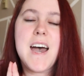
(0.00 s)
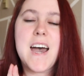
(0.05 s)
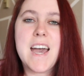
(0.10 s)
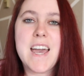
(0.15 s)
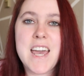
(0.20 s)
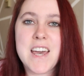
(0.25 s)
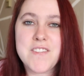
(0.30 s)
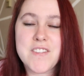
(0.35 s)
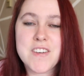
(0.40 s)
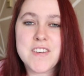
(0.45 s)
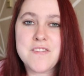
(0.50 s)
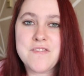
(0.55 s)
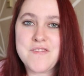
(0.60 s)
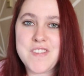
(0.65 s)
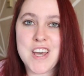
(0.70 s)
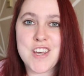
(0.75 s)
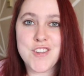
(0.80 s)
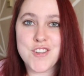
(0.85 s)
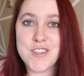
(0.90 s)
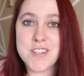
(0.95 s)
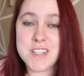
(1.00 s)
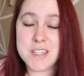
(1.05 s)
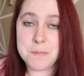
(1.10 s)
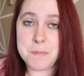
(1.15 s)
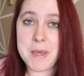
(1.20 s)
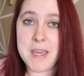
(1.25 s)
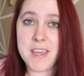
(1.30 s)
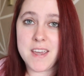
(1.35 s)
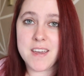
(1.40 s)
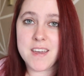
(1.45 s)
I have a confession to
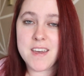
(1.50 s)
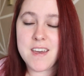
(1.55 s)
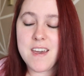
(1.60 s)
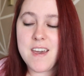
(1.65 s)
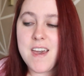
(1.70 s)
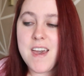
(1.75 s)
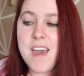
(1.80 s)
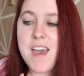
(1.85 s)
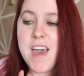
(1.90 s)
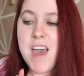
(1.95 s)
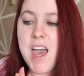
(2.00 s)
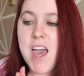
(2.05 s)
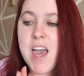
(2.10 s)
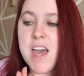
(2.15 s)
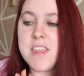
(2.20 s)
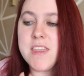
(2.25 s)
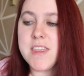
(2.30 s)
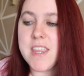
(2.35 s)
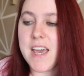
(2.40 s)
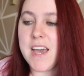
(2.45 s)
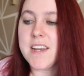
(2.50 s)
make, and